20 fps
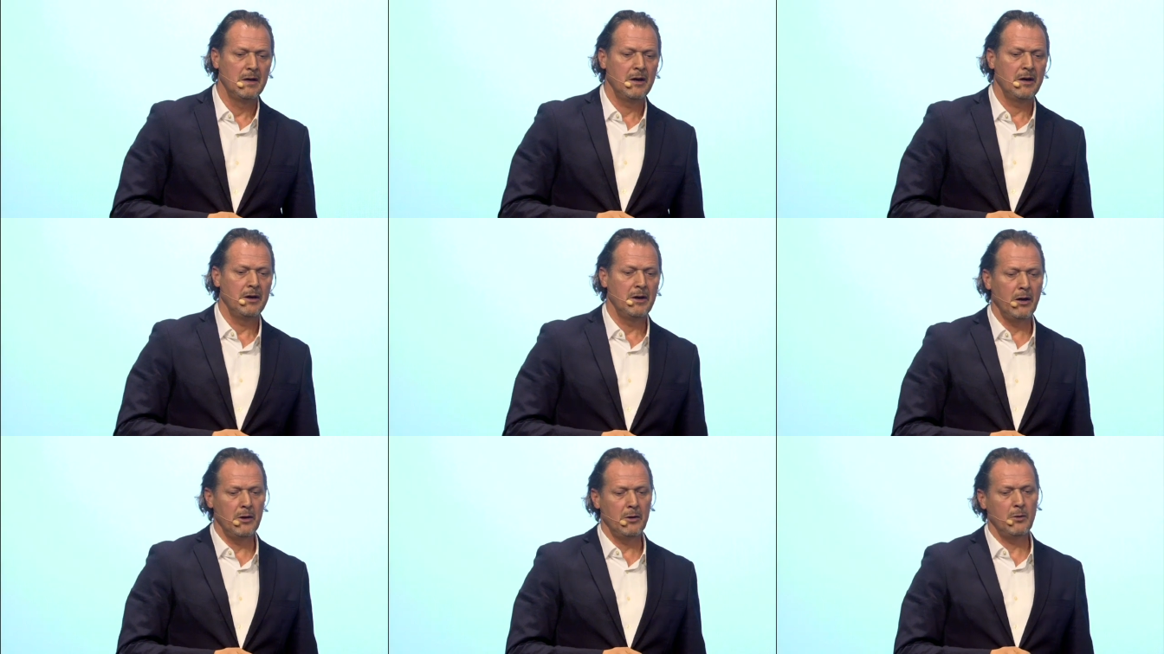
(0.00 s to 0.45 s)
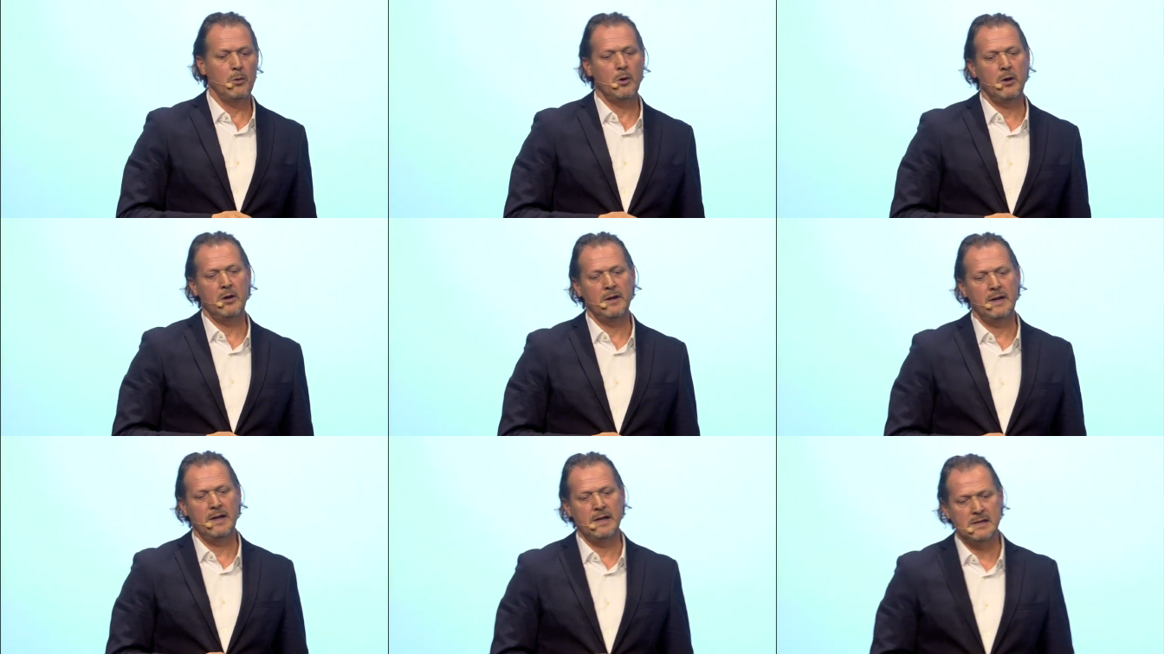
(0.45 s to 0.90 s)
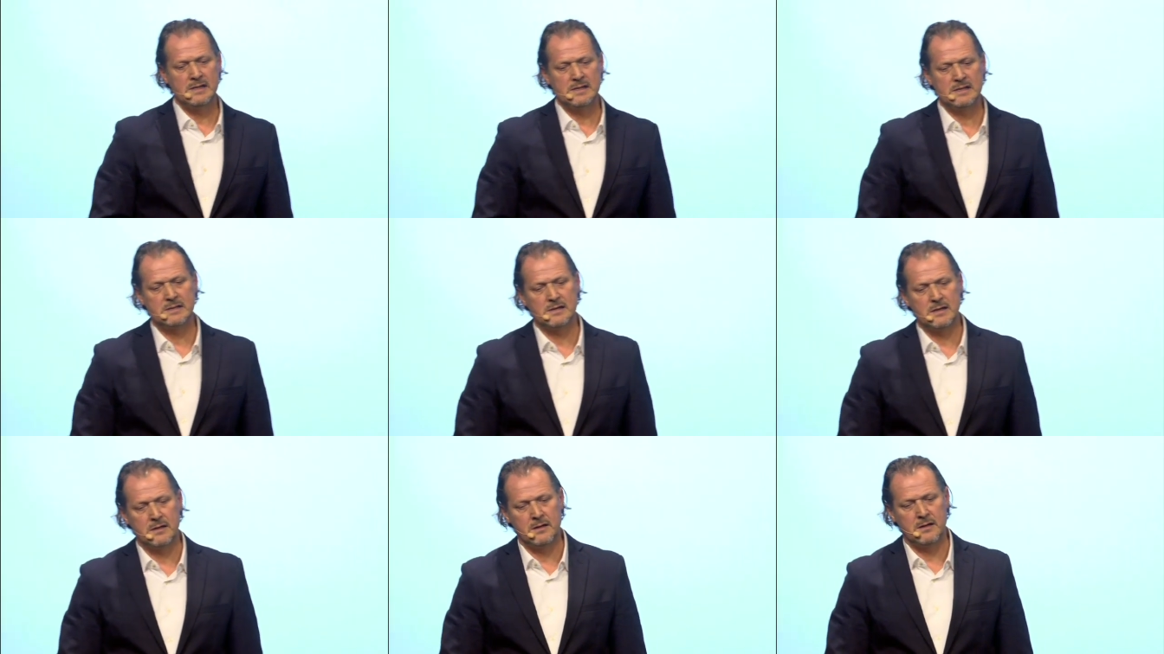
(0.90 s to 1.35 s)
Another one
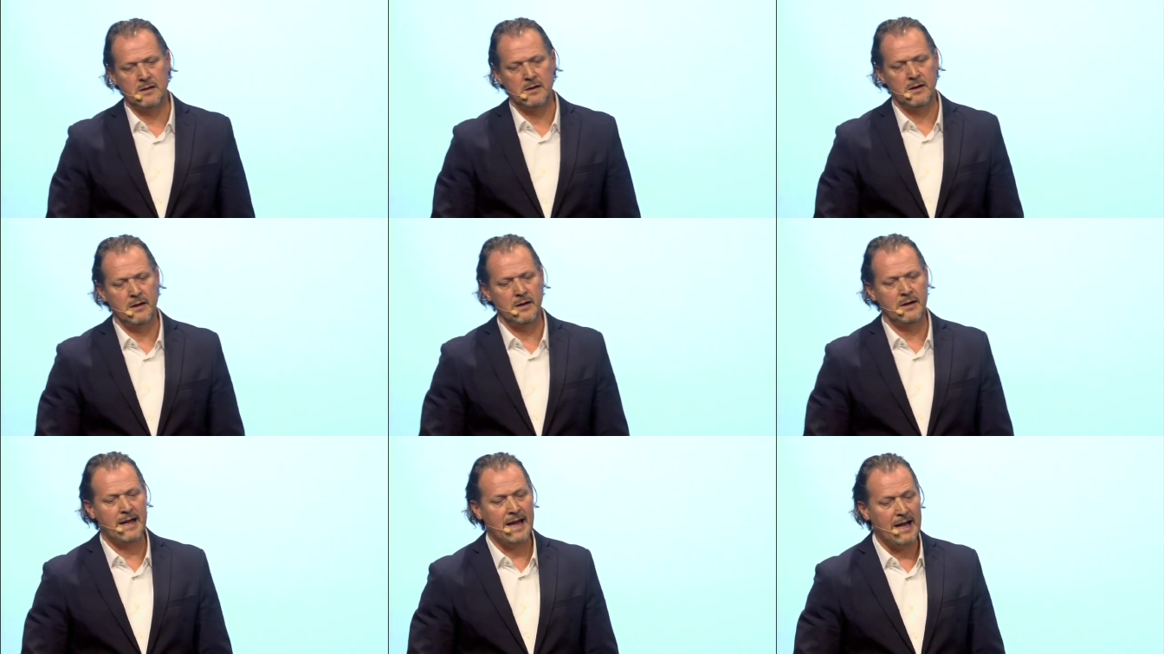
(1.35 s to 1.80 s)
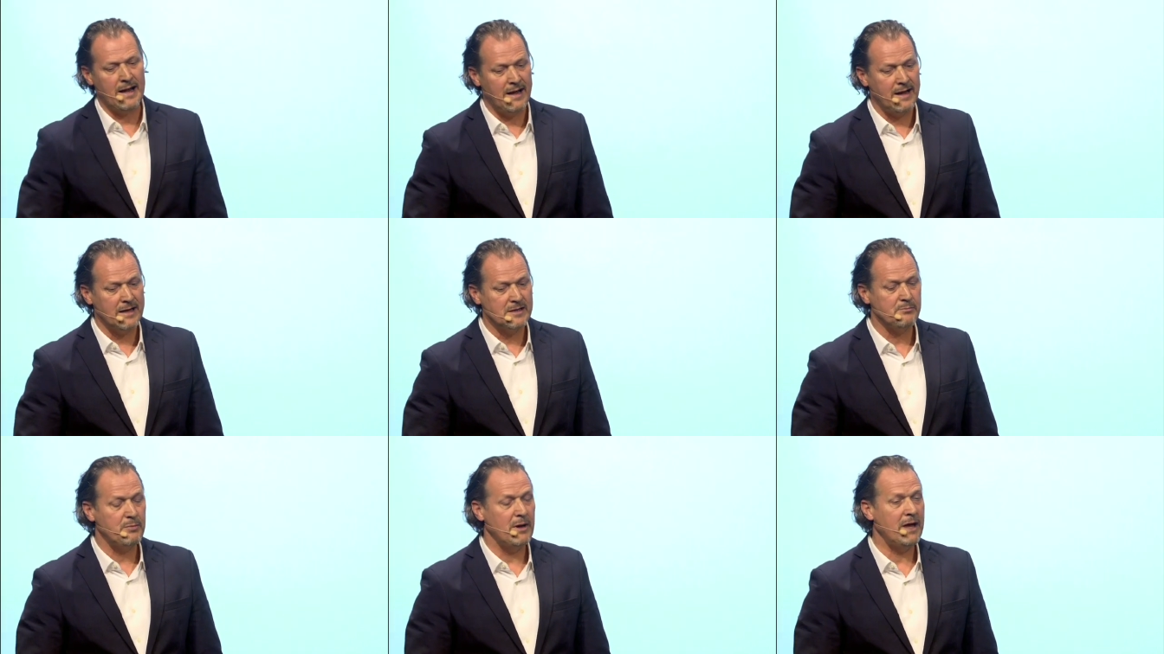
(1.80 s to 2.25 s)
is uh, Galahad